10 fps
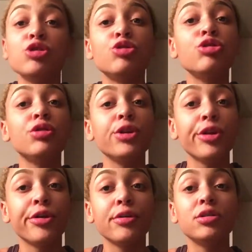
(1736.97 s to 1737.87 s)

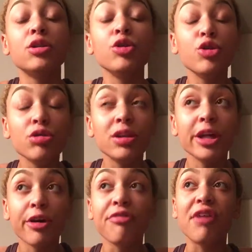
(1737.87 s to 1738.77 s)

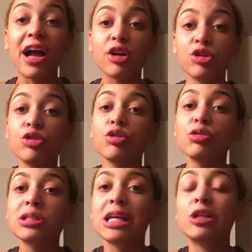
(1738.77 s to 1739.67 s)
nuclear fire noodles